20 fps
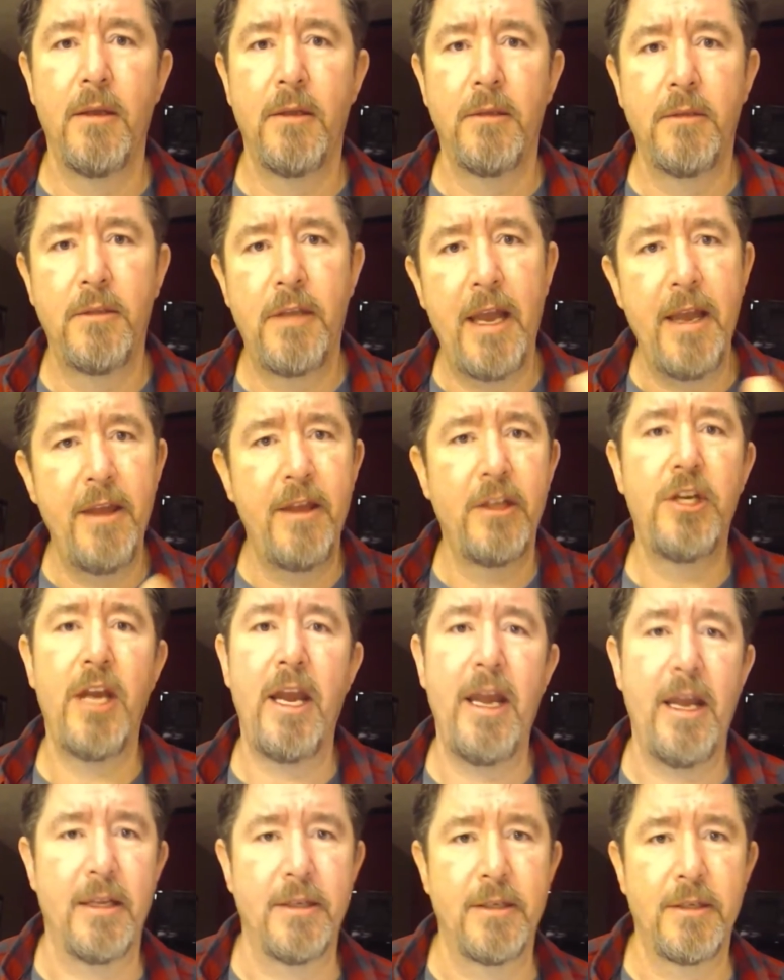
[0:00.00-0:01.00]
take a
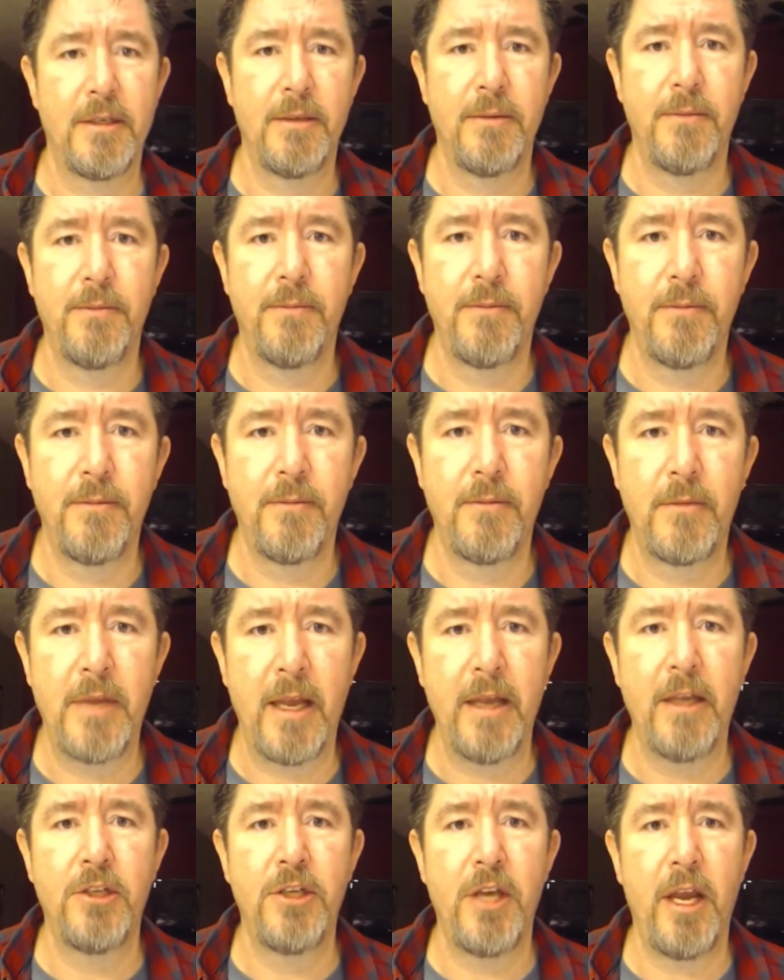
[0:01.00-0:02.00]
chance.
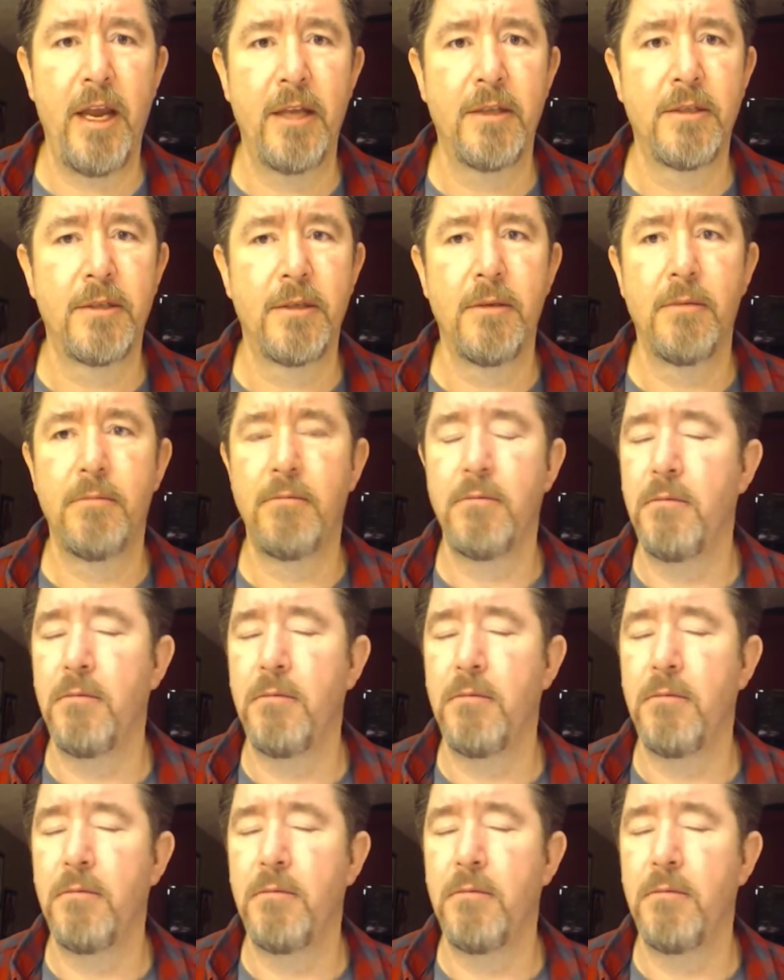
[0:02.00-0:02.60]
Take a chance.